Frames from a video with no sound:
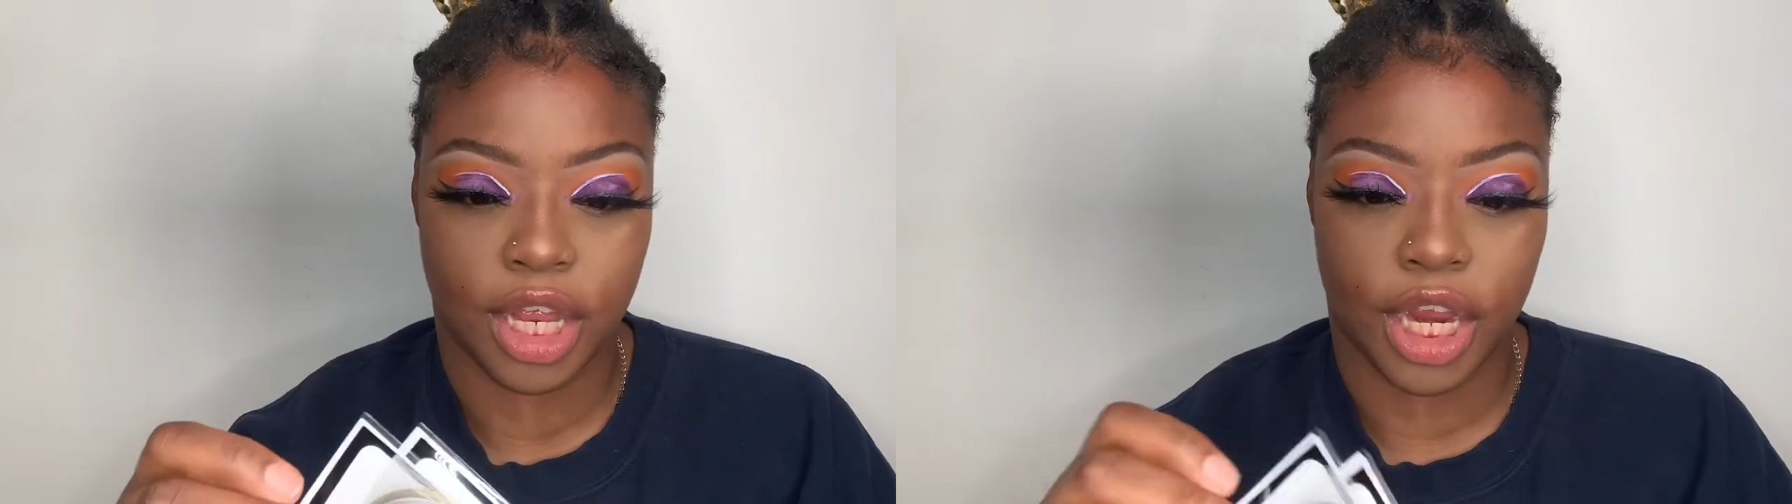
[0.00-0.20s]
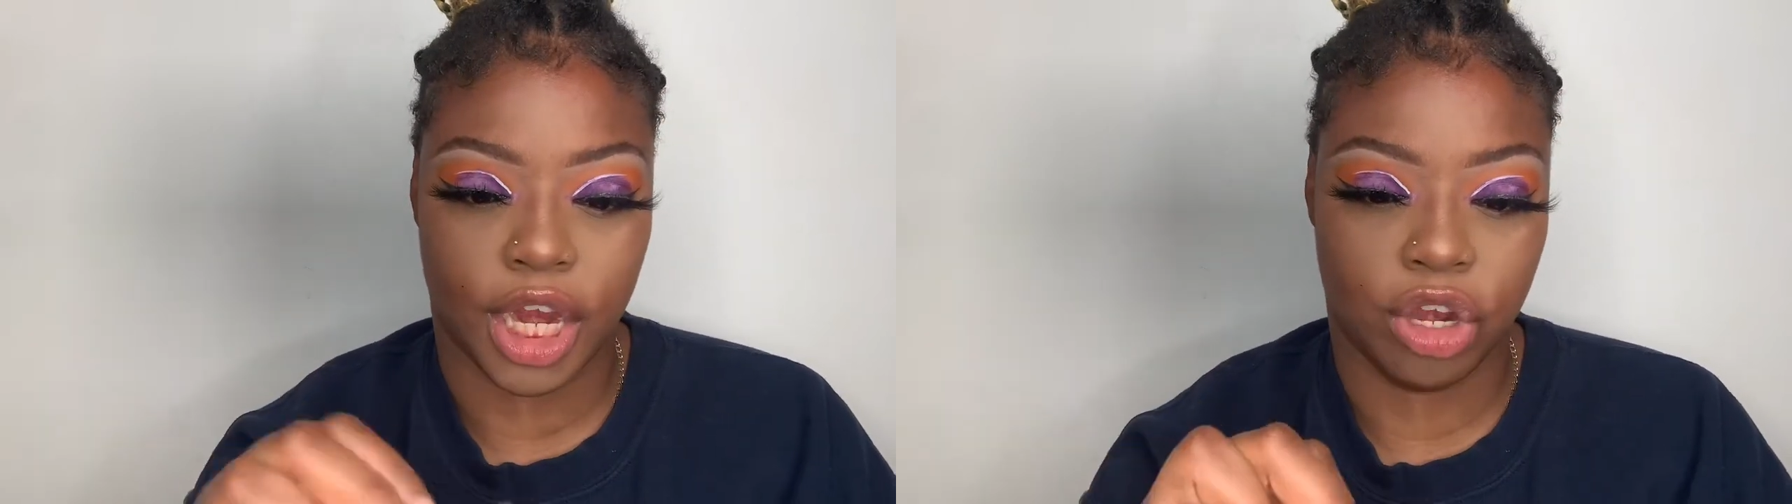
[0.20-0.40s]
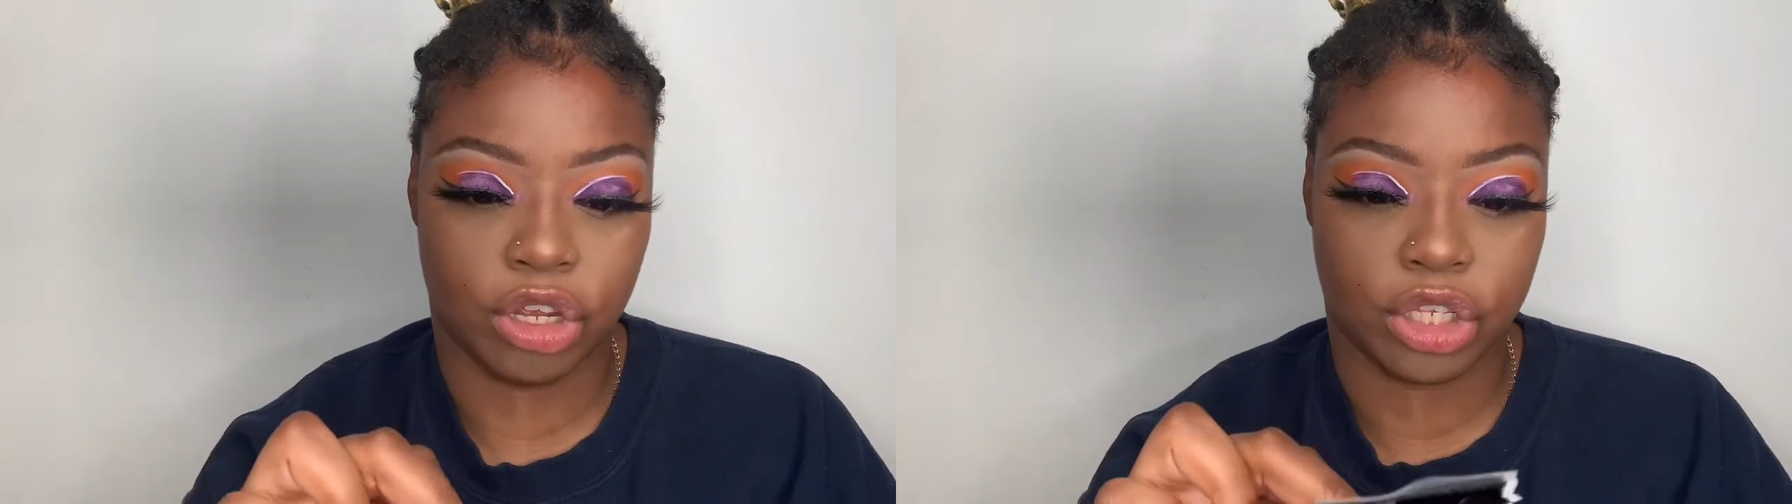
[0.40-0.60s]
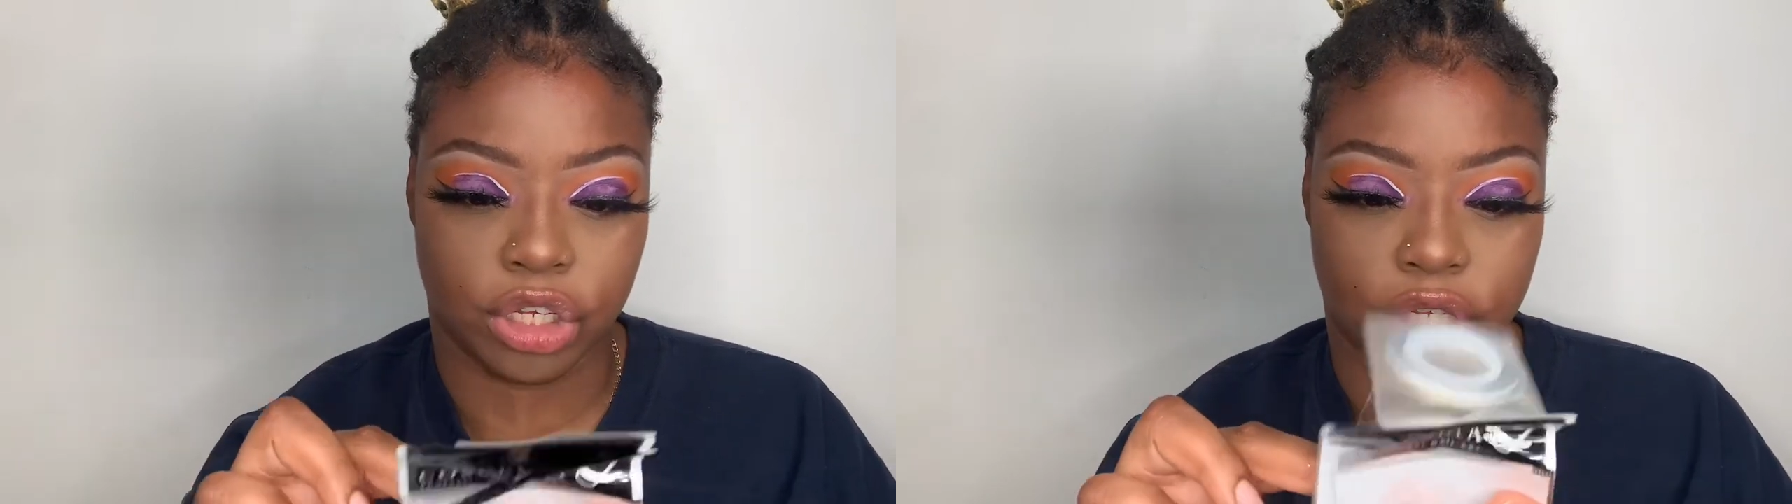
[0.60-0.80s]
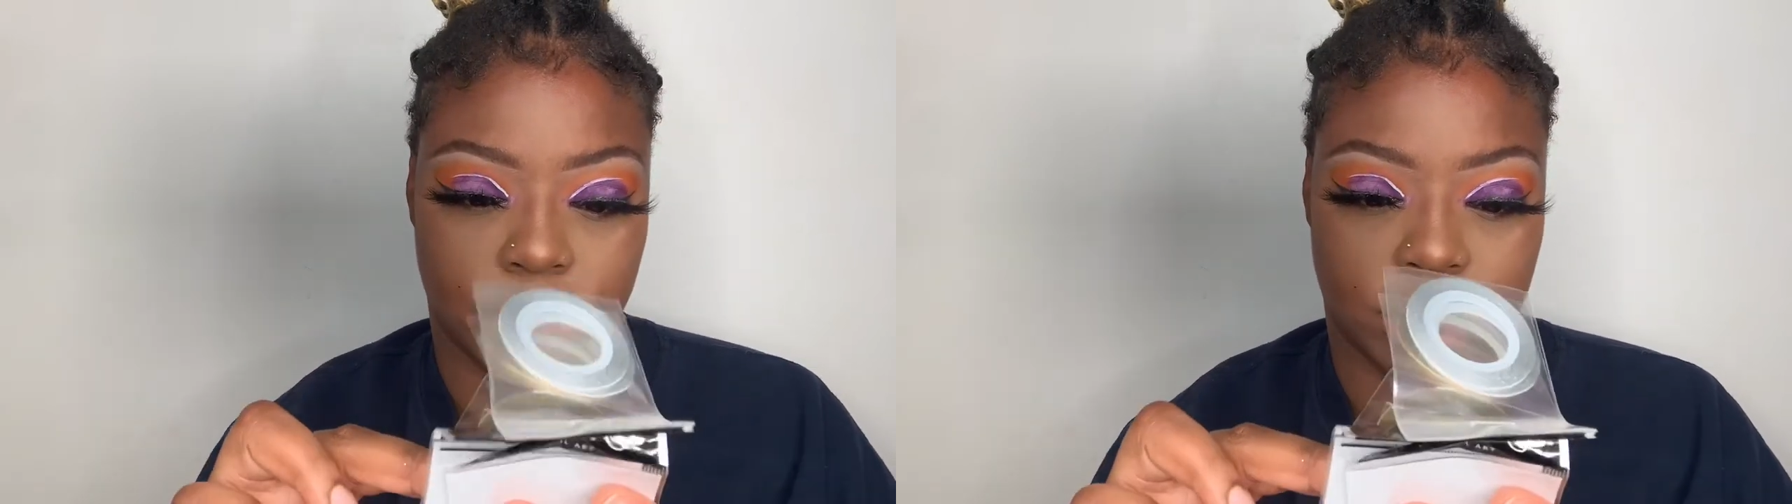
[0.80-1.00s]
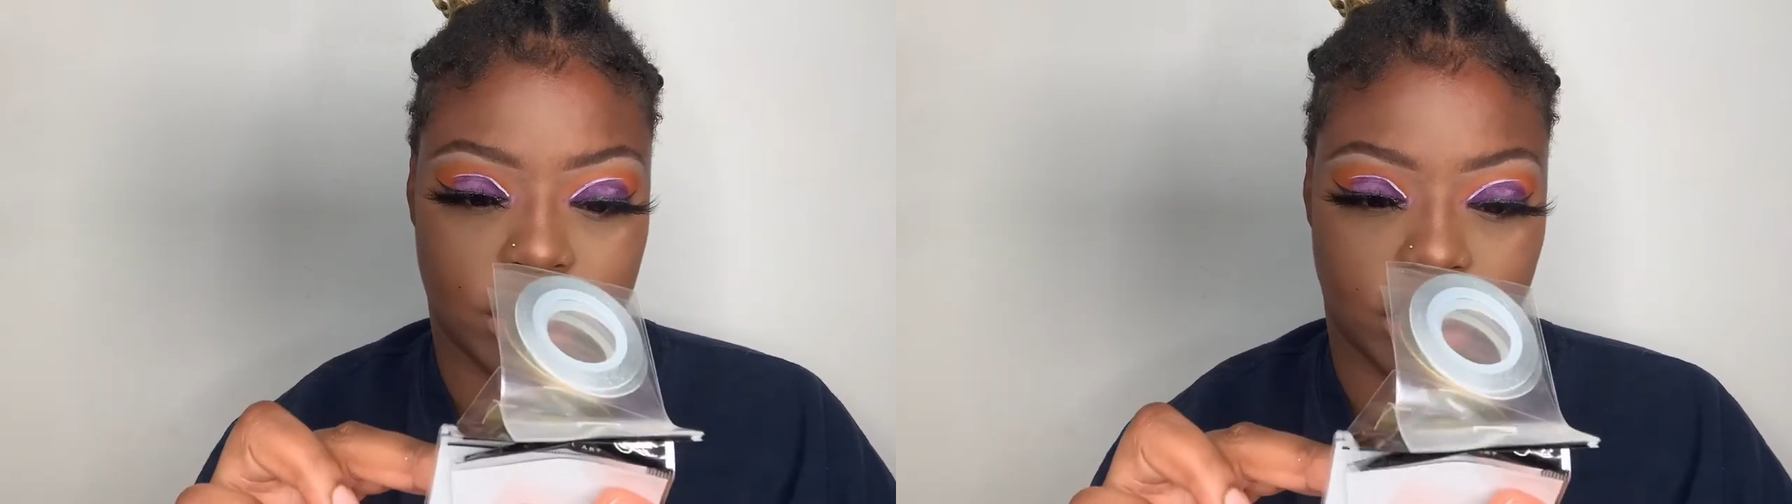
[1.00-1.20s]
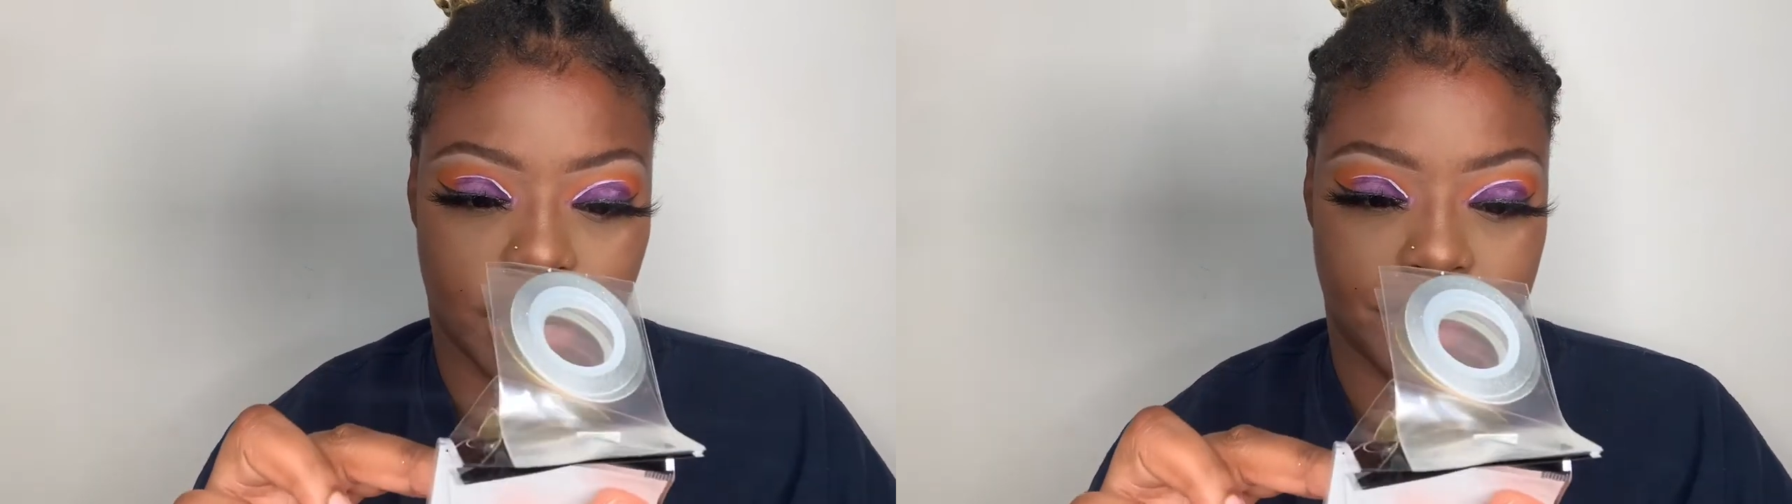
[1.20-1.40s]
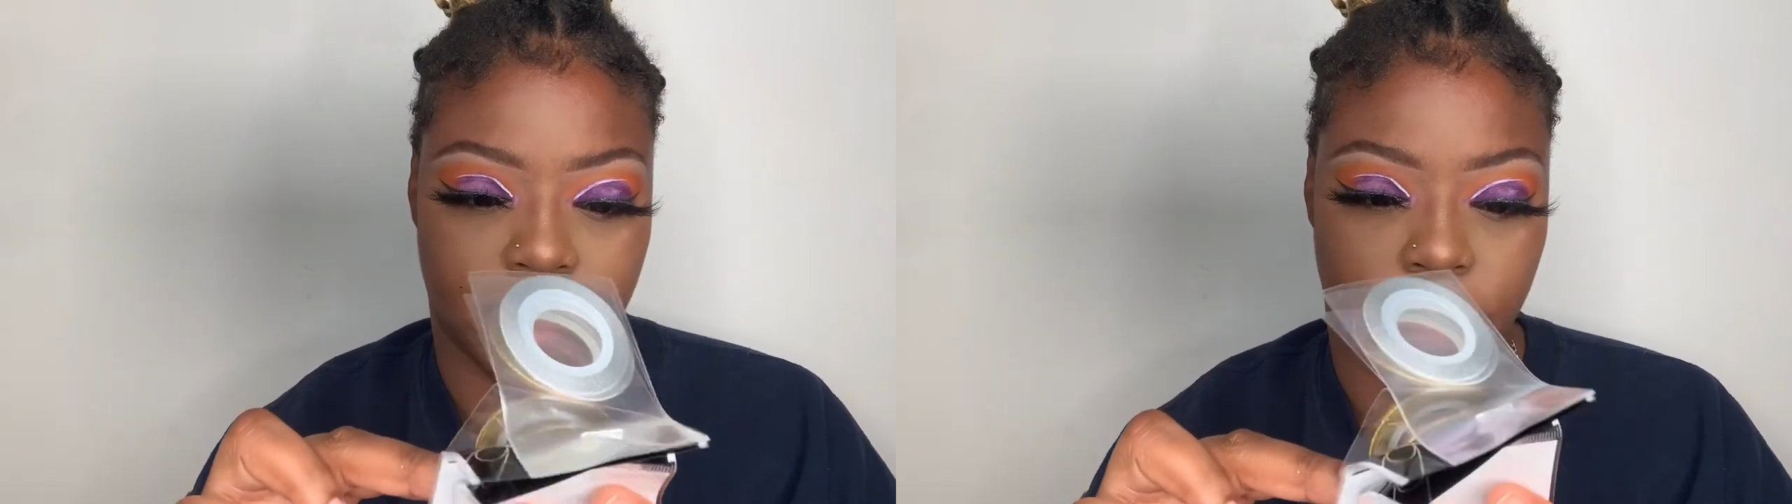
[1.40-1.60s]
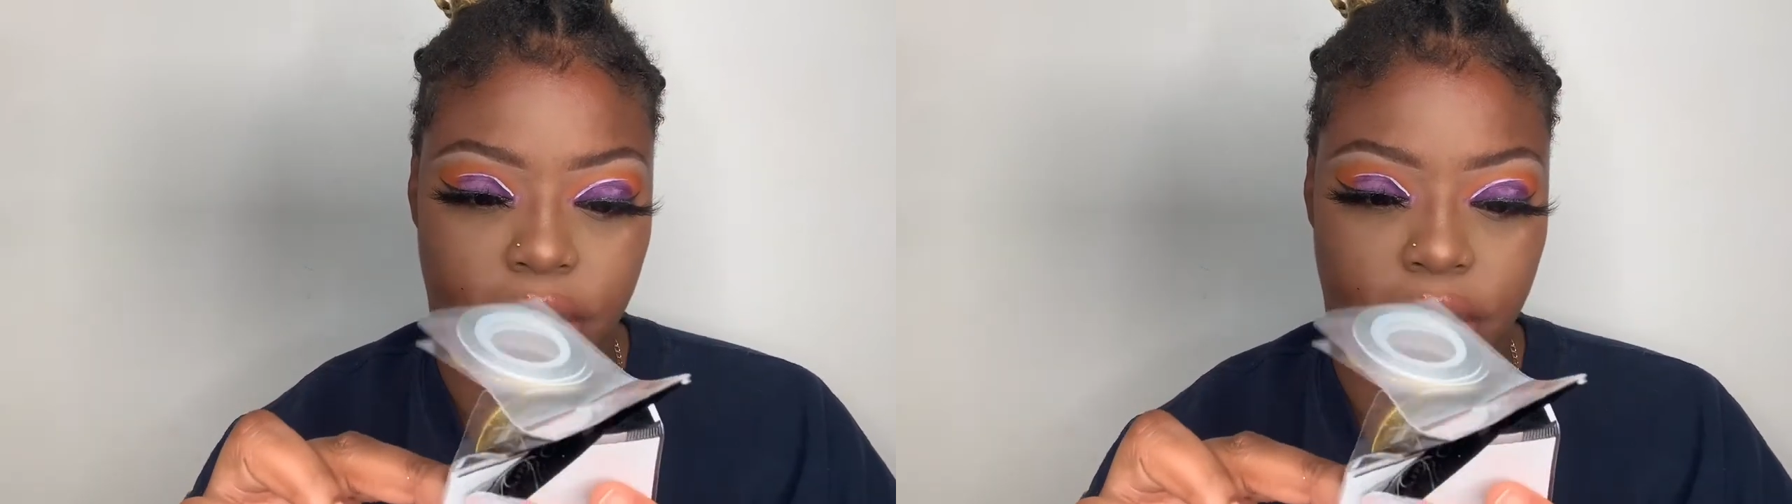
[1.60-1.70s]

It looks good. Don't get me wrong.